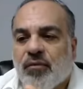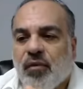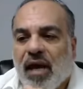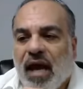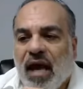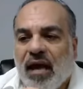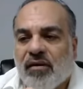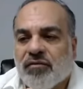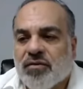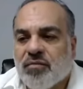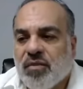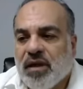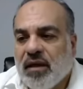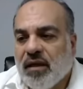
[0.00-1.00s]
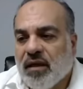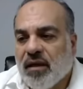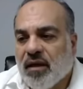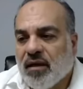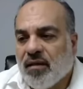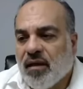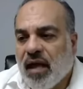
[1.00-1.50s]
we have to be
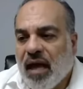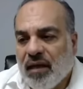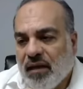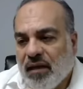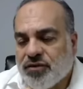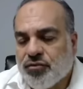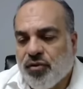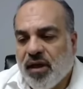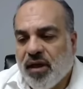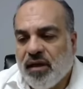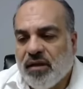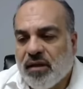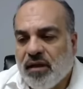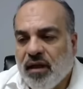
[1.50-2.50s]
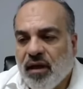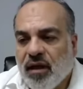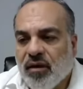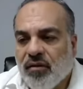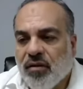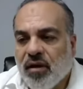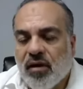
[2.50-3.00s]
highly trained in the
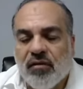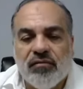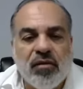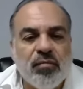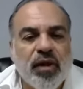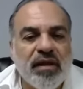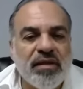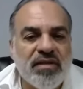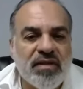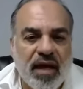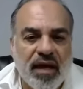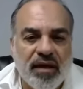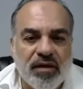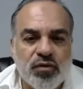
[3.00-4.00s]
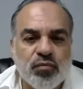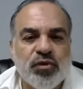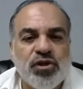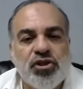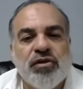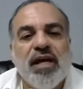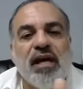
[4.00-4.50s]
area of brain science,
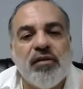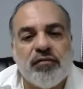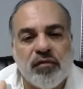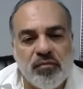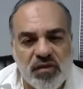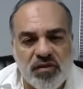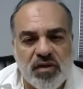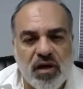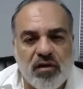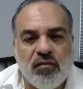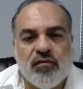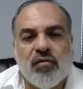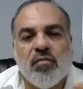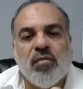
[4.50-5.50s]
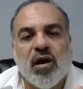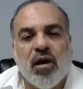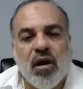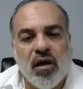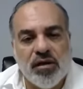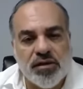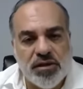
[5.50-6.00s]
which you get it from the
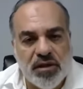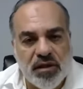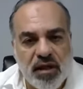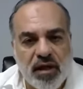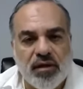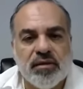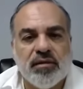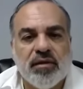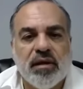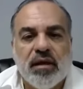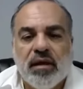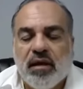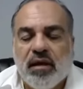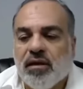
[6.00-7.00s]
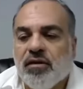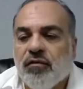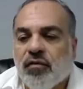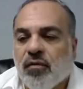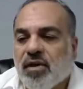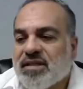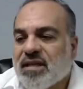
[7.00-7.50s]
psychopharmacology, you get it in the
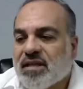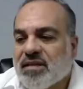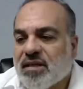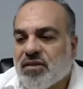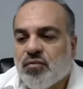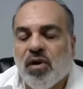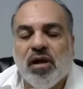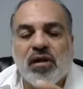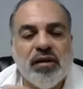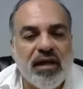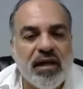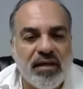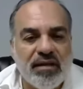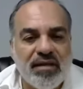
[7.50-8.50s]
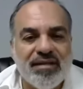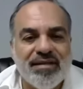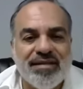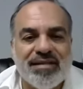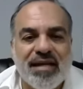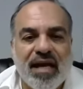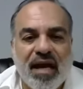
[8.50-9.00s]
forensics as well, and you get it in the
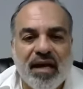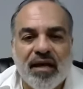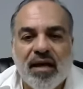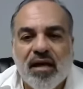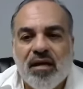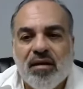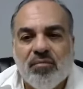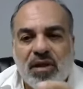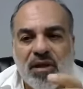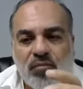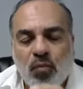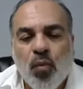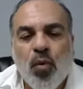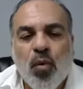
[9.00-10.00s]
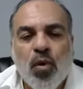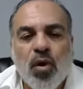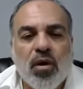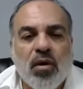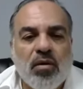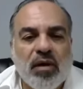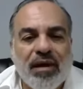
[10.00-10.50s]
psych, but
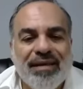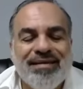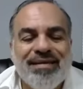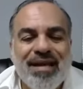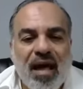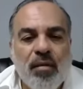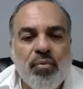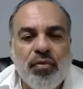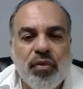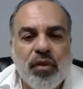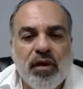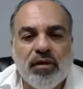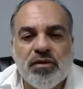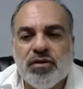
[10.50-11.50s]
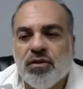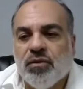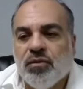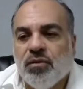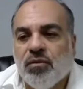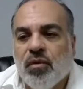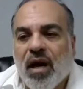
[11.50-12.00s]
more in depth
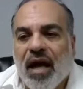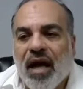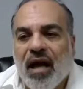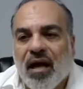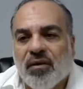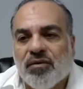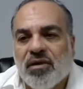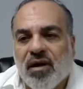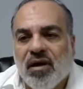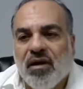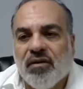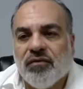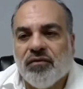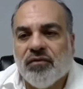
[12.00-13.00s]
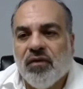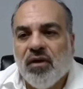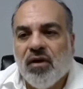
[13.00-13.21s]
into how does